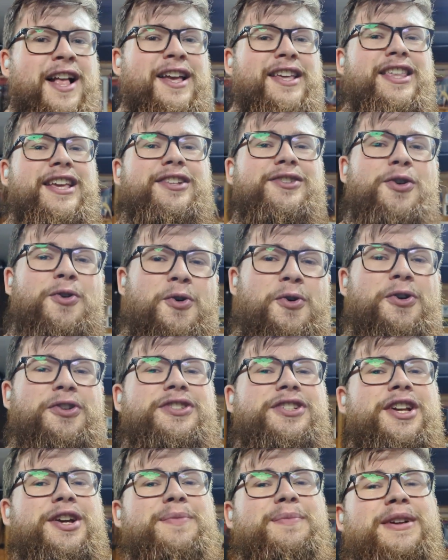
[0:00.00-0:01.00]
these
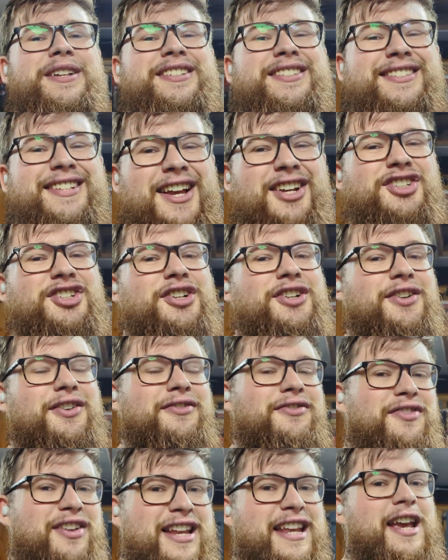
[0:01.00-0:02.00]
awesome session
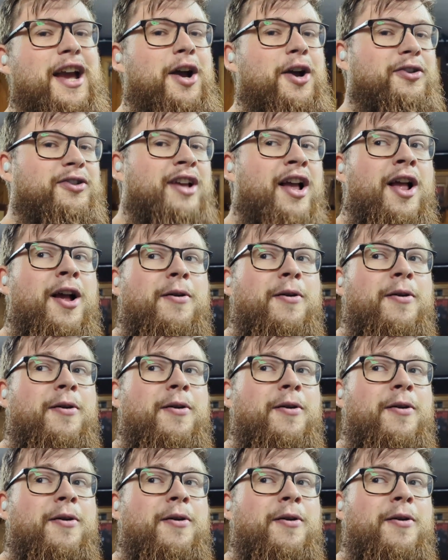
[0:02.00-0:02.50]
videos.